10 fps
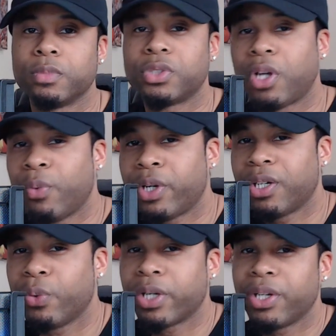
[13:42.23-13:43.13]
So I want to
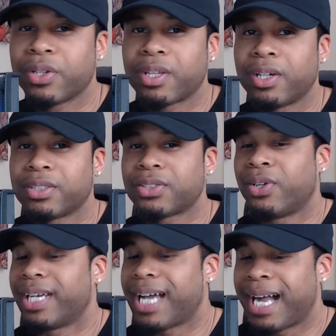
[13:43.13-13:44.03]
know, what are your thoughts
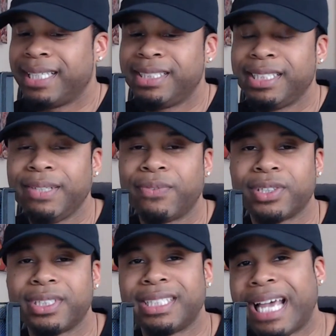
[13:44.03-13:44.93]
on IG
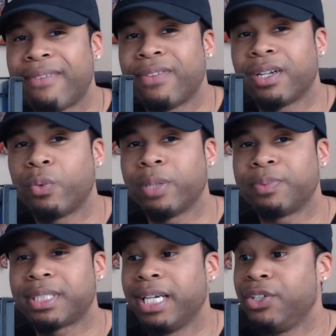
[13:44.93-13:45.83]
versus having a
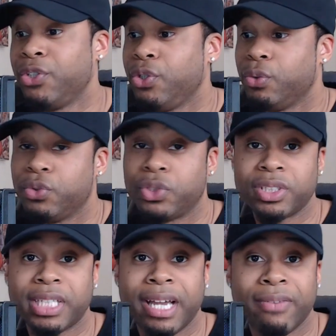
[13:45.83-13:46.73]
website? Do you
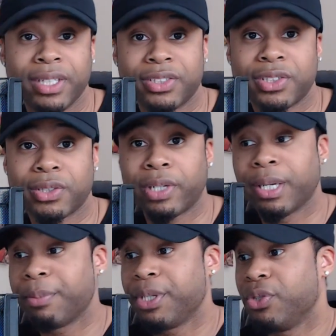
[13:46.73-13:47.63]
just have
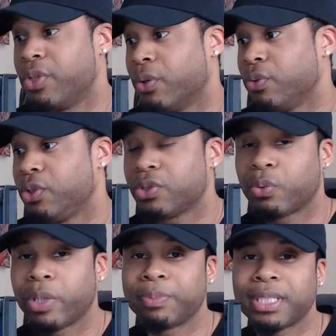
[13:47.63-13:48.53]
Instagram and you don't use a
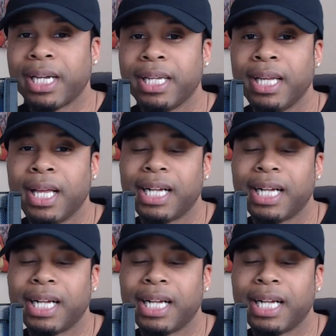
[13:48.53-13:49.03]
website?